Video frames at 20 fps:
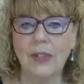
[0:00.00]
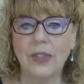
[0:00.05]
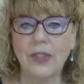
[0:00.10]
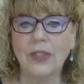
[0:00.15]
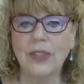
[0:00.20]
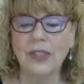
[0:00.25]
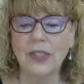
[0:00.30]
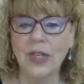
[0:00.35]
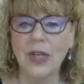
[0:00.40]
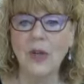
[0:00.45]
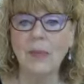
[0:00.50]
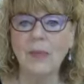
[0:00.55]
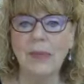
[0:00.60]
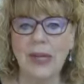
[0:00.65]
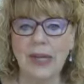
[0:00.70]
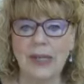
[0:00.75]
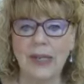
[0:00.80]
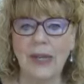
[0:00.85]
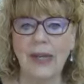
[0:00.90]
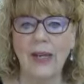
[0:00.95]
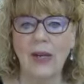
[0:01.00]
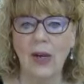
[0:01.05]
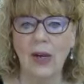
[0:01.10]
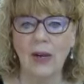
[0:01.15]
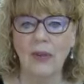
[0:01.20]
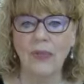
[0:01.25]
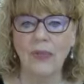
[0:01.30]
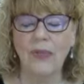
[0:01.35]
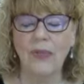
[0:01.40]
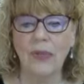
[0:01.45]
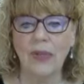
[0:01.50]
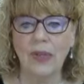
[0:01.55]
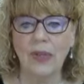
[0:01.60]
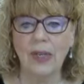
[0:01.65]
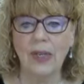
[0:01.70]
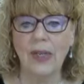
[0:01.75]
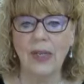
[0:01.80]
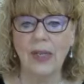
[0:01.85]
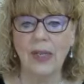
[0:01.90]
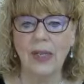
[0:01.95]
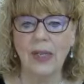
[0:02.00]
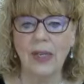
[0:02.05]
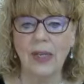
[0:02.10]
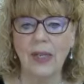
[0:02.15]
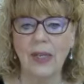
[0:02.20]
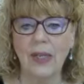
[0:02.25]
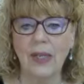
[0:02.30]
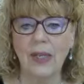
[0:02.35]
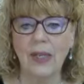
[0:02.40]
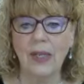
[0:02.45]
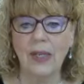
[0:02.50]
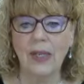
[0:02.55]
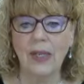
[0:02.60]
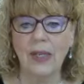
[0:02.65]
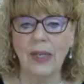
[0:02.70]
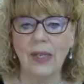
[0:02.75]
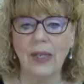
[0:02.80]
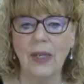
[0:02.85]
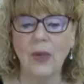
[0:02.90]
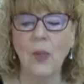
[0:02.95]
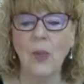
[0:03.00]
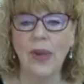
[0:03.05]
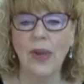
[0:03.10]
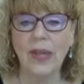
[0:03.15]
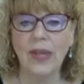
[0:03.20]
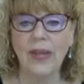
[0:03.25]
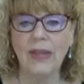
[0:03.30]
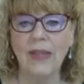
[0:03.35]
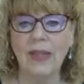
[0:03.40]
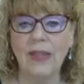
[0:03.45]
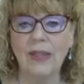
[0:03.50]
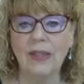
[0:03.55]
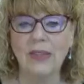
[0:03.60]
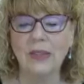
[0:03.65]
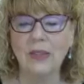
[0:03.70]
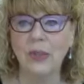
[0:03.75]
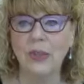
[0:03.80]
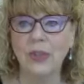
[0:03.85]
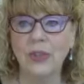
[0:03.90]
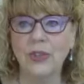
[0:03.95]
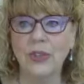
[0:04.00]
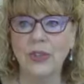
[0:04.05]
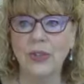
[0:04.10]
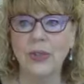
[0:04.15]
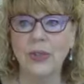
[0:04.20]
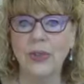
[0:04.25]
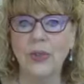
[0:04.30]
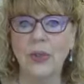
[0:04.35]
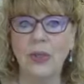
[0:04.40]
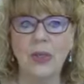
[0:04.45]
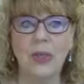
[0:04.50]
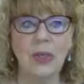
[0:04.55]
to start my day off in a way that is going to